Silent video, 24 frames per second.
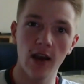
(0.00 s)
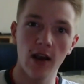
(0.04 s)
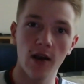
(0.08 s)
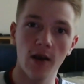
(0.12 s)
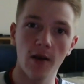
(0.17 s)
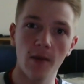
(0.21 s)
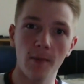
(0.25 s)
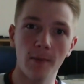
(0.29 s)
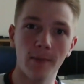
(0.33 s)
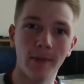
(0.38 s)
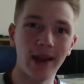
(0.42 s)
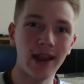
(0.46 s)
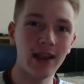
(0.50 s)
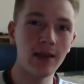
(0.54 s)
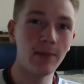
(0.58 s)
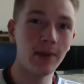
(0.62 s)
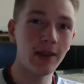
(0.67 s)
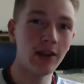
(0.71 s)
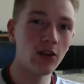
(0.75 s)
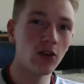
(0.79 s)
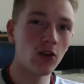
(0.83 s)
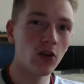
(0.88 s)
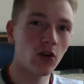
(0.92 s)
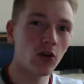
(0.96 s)
Maybe
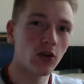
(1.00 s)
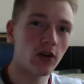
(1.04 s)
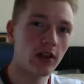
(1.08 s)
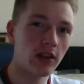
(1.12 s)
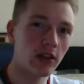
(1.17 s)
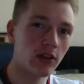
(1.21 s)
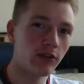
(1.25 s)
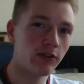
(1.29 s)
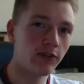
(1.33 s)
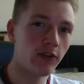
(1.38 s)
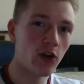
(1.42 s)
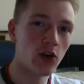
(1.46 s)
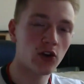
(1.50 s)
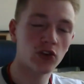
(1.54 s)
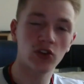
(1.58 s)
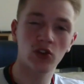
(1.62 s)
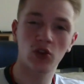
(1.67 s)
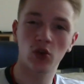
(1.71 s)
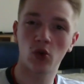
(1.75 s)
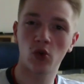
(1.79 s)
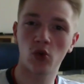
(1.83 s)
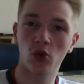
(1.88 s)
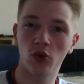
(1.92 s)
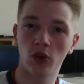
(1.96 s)
not in the
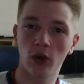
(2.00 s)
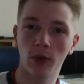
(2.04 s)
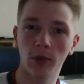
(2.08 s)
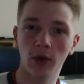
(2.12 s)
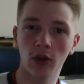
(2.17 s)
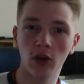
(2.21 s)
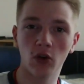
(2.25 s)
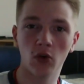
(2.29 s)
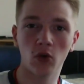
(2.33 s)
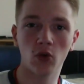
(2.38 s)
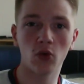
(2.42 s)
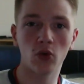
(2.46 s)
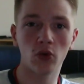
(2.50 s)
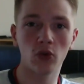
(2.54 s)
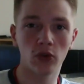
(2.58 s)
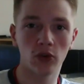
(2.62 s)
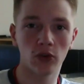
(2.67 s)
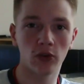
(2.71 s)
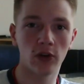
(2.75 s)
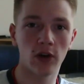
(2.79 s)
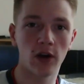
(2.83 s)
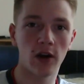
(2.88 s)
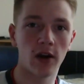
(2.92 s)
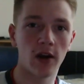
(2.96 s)
first order. I'm going to
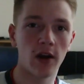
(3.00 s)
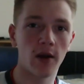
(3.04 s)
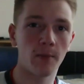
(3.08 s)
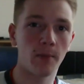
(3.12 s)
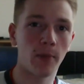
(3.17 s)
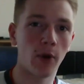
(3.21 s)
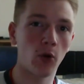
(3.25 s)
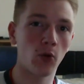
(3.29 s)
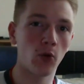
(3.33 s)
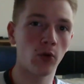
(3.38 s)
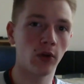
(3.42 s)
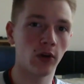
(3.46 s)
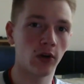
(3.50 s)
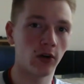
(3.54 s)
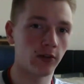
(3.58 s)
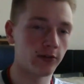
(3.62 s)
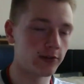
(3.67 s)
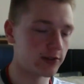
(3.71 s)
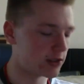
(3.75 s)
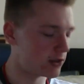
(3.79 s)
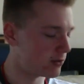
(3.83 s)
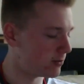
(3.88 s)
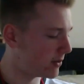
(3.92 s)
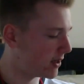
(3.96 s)
order a bulk
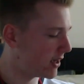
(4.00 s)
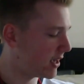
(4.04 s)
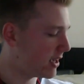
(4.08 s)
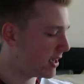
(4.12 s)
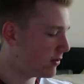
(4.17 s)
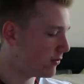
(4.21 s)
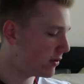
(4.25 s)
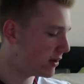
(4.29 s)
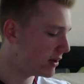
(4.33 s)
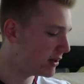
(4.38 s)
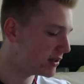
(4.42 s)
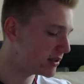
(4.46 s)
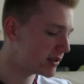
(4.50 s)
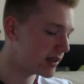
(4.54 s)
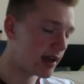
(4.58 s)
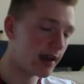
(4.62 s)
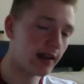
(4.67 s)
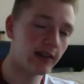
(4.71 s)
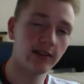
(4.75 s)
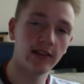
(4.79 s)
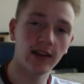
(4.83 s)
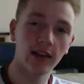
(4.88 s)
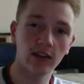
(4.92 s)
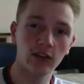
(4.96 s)
of some keyrings
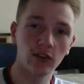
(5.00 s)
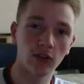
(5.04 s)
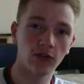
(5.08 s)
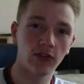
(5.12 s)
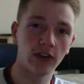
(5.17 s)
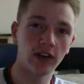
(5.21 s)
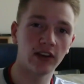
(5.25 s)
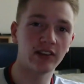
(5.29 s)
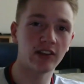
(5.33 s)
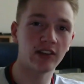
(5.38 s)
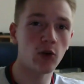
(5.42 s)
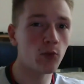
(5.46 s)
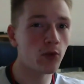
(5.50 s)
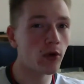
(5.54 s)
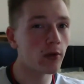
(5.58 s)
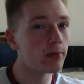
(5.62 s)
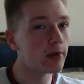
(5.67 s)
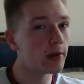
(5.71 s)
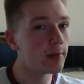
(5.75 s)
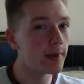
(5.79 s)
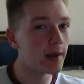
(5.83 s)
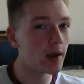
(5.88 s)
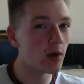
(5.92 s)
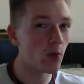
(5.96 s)
and desktop figures. They'll
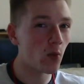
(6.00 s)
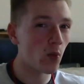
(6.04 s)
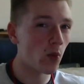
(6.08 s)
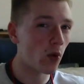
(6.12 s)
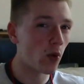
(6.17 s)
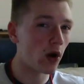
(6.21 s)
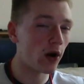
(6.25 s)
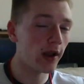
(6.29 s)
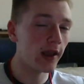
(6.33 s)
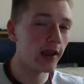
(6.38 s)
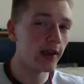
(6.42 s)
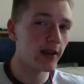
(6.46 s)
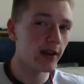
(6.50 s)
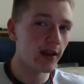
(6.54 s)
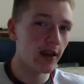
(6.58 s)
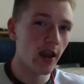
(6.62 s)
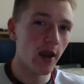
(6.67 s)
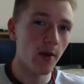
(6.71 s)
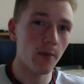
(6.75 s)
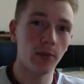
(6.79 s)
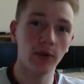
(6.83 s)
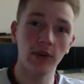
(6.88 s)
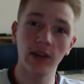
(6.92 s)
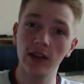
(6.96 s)
probably be in white.
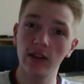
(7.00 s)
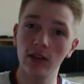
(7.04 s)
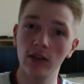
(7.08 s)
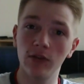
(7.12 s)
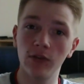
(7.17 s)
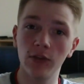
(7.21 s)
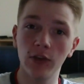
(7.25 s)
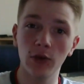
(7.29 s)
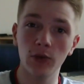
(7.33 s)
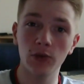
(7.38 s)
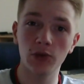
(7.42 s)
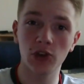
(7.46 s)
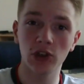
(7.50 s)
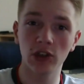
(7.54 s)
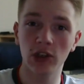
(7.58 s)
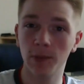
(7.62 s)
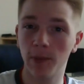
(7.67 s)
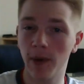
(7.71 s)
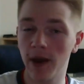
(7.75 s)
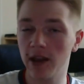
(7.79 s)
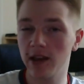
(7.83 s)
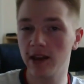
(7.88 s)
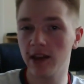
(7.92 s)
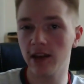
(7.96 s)
But in the future,
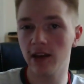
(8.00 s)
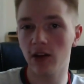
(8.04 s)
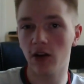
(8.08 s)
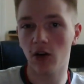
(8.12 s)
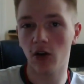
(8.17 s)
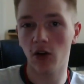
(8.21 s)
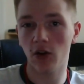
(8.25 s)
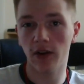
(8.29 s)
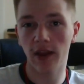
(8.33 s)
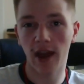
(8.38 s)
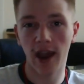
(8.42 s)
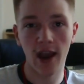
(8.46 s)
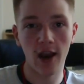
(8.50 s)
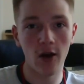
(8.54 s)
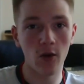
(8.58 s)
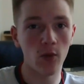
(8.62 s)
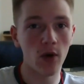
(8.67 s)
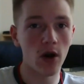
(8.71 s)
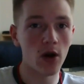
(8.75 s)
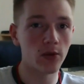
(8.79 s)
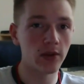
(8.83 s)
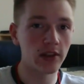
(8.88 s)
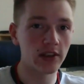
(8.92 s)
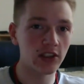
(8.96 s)
depending on how
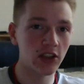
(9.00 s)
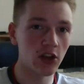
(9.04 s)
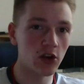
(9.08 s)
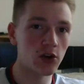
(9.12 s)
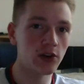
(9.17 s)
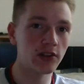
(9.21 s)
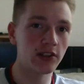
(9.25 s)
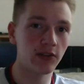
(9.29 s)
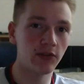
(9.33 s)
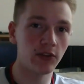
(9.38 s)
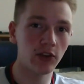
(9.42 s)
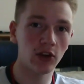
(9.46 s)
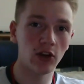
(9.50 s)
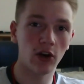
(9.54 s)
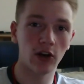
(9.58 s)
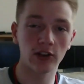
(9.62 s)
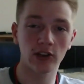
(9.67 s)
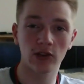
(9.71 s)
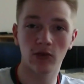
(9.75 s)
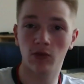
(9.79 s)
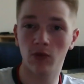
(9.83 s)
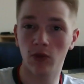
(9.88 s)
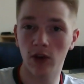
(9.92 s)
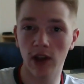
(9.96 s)
well this goes, if you
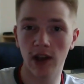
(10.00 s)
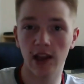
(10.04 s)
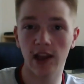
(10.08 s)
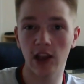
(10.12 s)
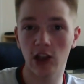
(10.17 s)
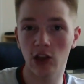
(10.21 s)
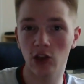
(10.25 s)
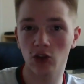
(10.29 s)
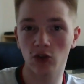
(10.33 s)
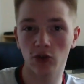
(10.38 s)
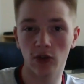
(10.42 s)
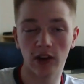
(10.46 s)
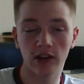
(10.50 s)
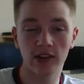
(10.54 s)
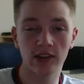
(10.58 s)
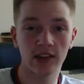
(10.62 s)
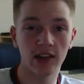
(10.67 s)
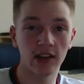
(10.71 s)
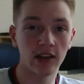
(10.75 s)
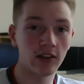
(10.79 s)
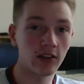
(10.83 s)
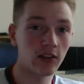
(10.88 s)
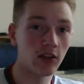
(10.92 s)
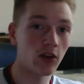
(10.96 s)
guys are really
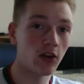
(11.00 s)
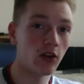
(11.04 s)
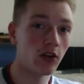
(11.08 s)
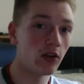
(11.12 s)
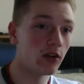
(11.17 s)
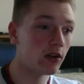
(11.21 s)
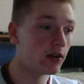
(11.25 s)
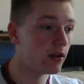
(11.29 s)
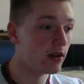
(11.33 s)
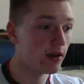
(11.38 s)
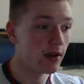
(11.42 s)
interested, then